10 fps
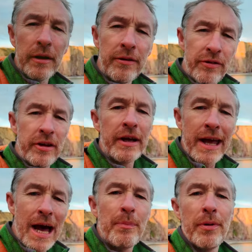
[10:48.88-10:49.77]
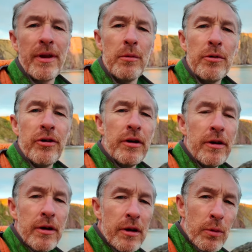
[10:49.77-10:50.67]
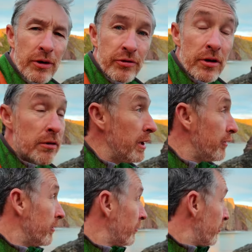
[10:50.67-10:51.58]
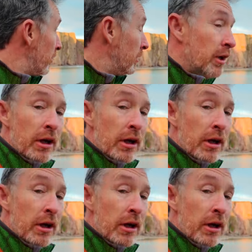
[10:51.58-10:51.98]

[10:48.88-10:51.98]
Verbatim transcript: can see a gap that was in the western horizon, so